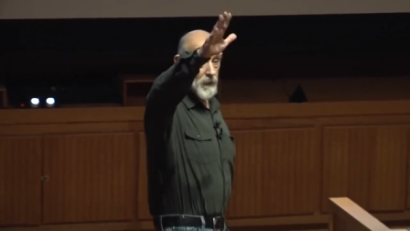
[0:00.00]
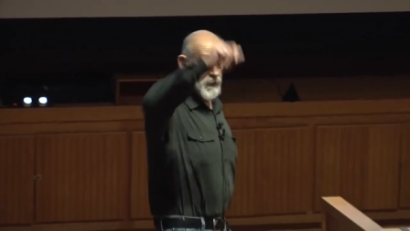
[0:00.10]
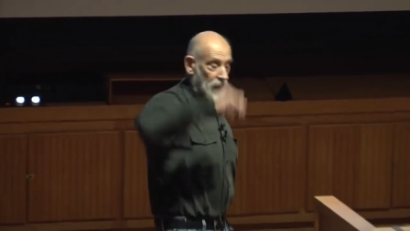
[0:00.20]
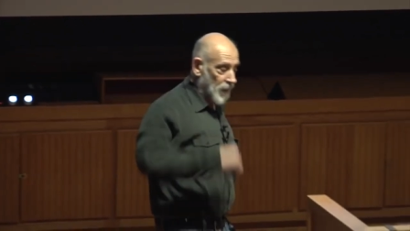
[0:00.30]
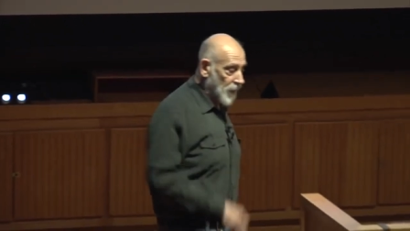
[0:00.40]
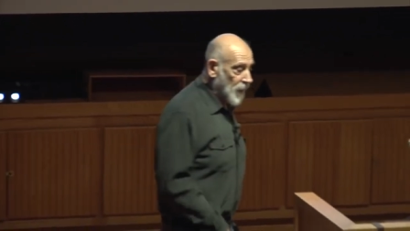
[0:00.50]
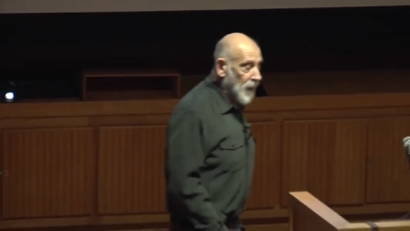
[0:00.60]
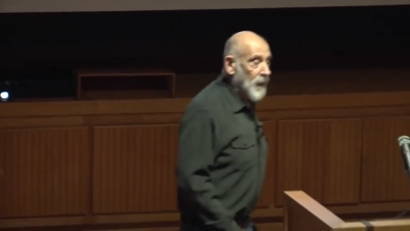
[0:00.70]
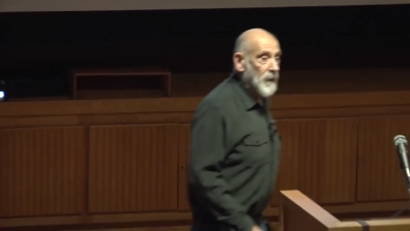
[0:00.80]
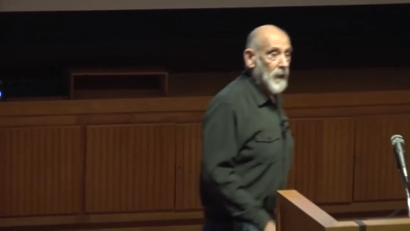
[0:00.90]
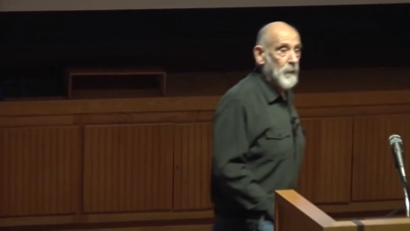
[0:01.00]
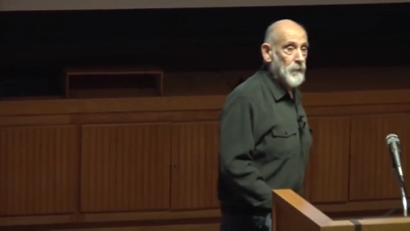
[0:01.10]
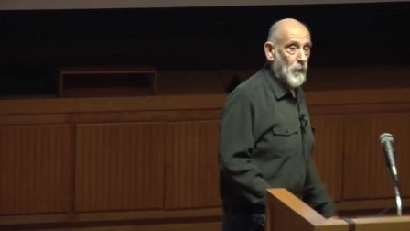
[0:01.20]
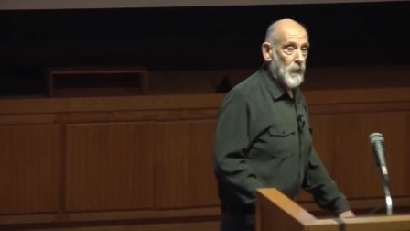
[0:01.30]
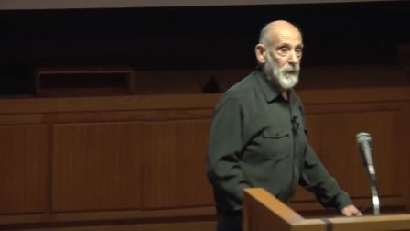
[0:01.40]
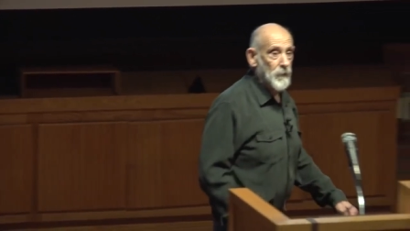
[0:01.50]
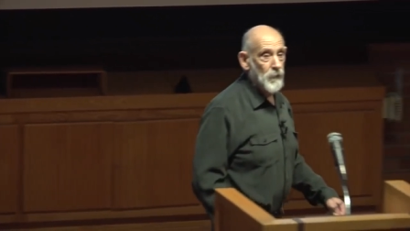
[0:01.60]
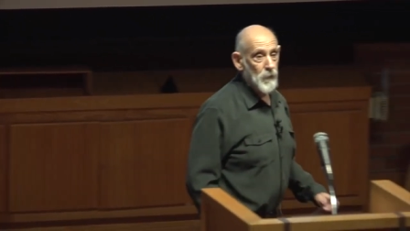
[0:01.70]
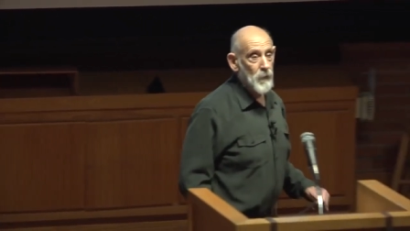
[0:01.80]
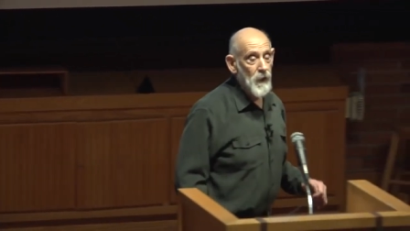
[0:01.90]
Yeah, that was falling
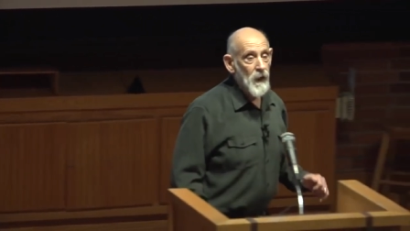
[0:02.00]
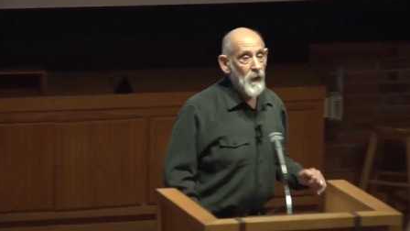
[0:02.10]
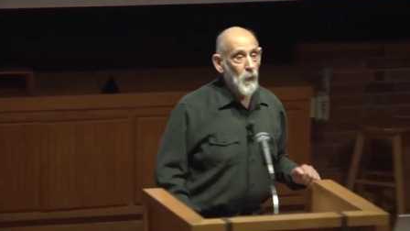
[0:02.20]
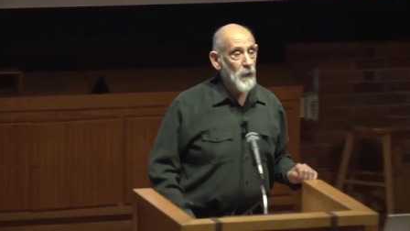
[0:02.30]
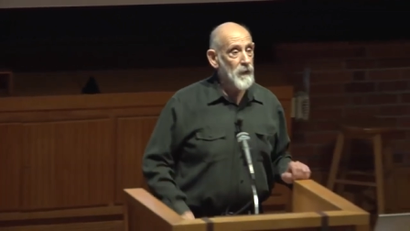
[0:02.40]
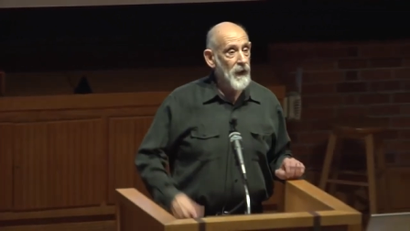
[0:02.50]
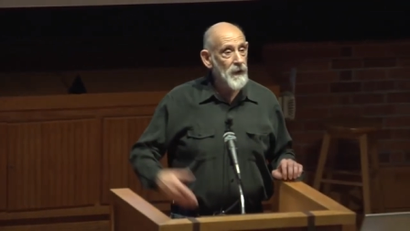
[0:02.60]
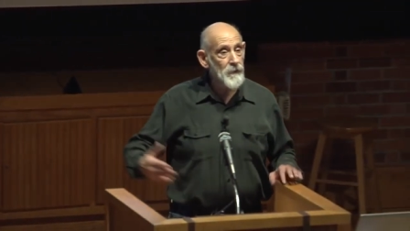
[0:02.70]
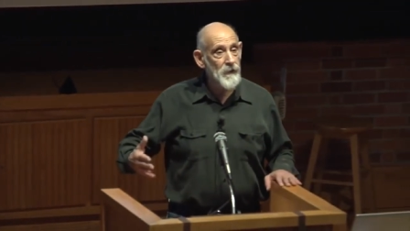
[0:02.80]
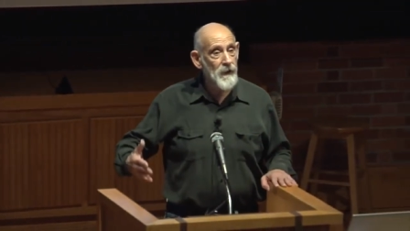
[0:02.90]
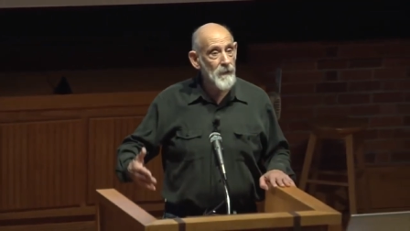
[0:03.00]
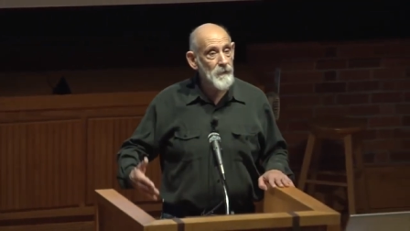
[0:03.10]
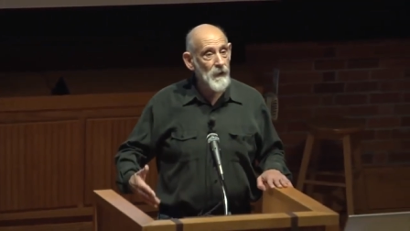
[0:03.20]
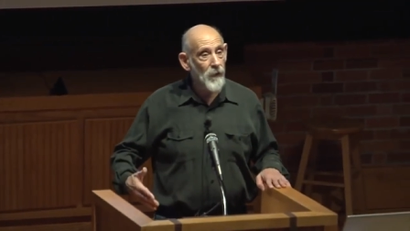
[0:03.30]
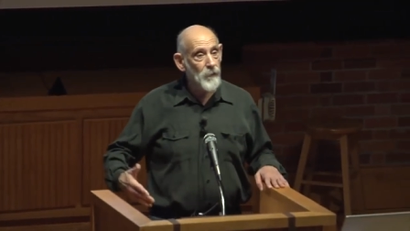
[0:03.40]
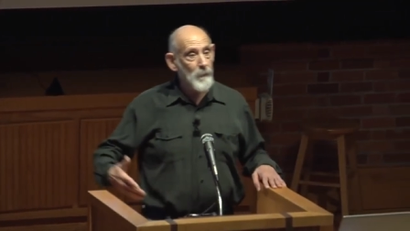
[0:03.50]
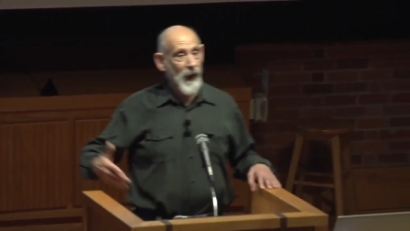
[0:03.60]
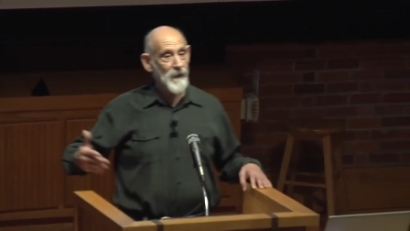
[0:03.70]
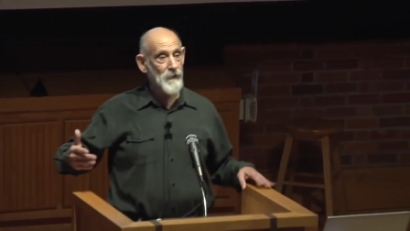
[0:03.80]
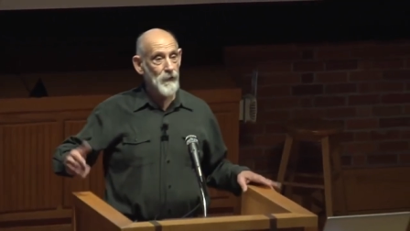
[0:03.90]
through. Would they see themselves
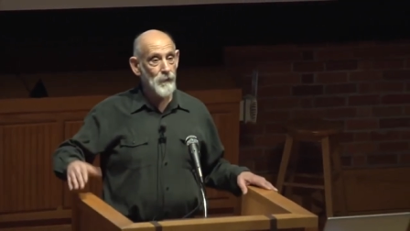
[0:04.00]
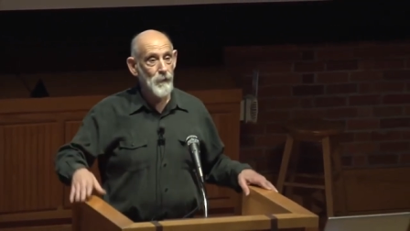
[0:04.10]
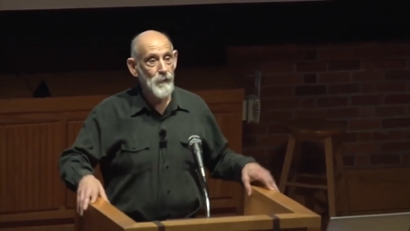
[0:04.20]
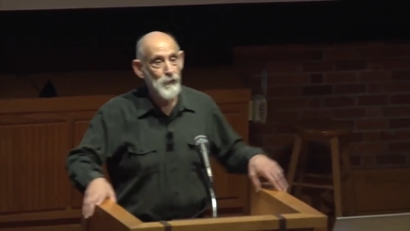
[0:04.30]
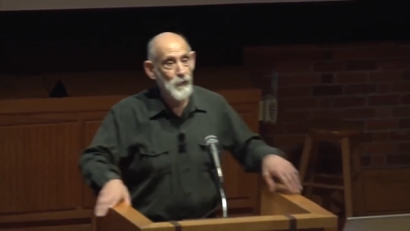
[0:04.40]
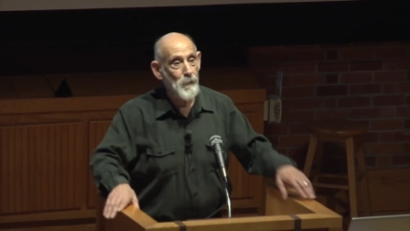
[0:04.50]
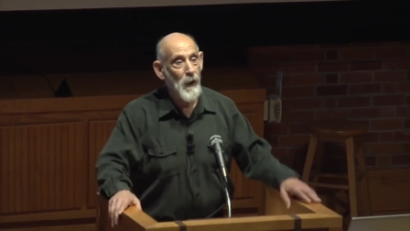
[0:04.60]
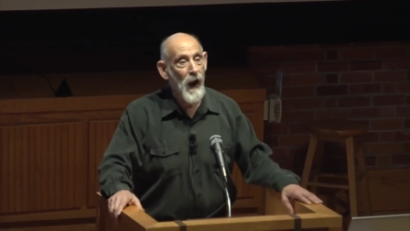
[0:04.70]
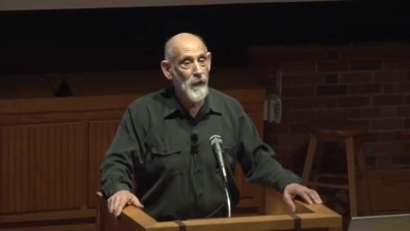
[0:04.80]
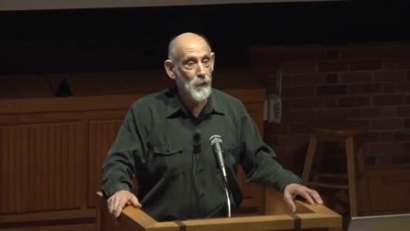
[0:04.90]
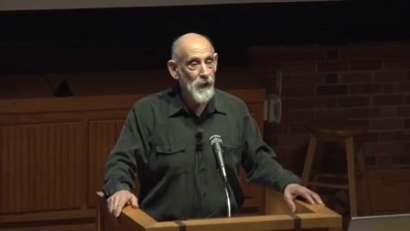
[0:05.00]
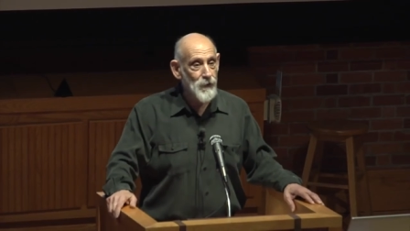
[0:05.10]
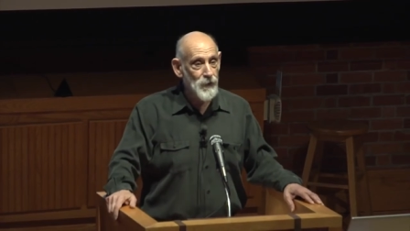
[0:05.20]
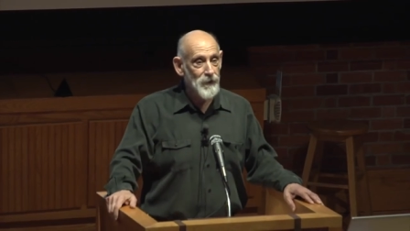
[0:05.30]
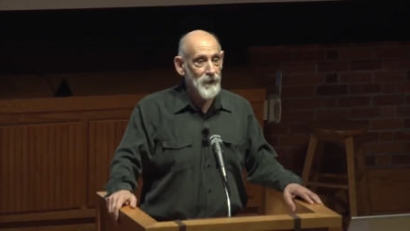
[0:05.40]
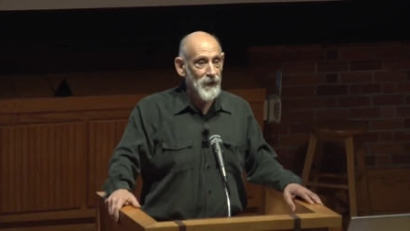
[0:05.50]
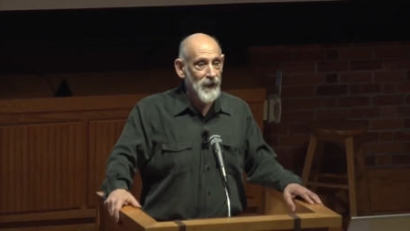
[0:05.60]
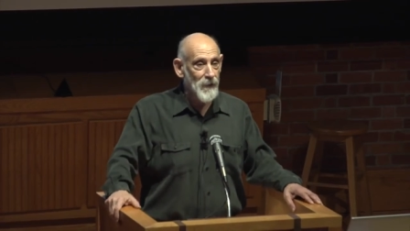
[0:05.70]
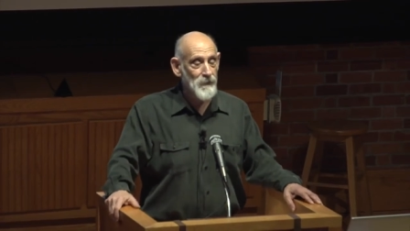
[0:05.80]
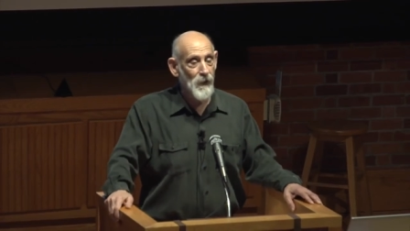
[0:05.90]
passing through the super hot region and
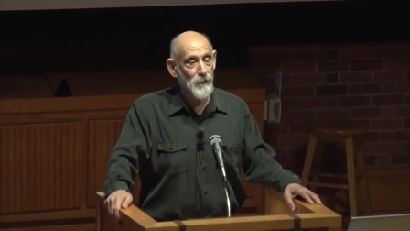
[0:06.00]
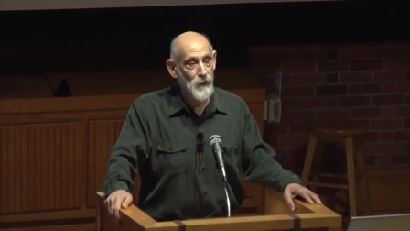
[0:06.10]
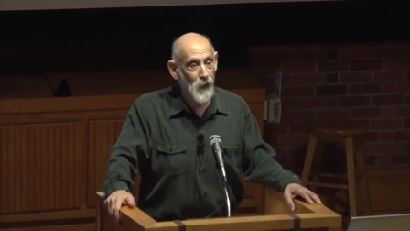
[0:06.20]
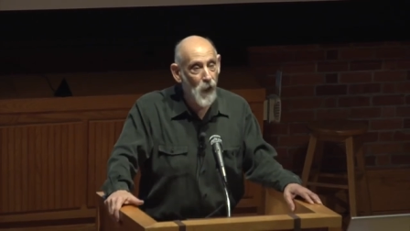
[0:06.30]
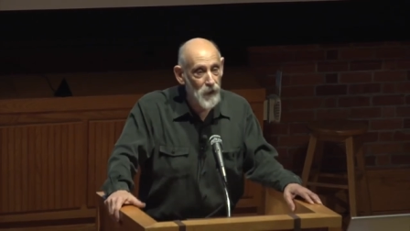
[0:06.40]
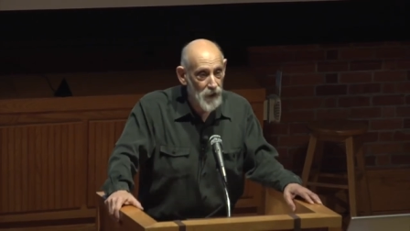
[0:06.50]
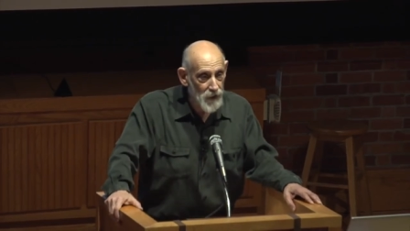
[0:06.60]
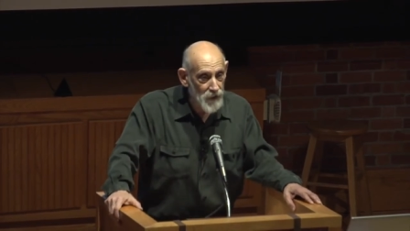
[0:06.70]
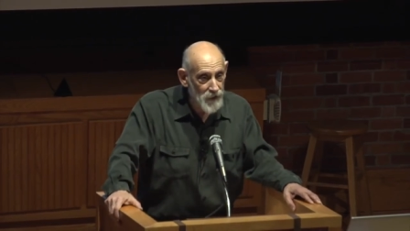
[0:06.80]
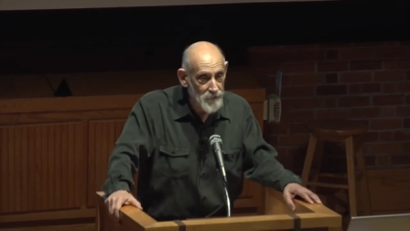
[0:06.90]
get themselves scalded?